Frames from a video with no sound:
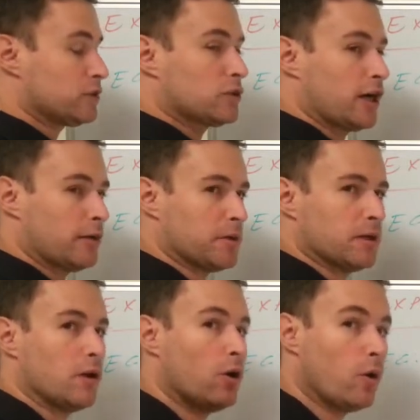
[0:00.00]
a trinomial.
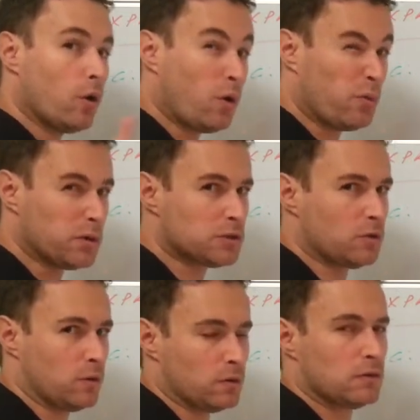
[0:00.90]
Almost
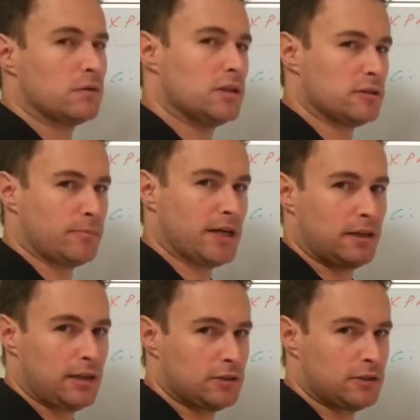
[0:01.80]
all. There's one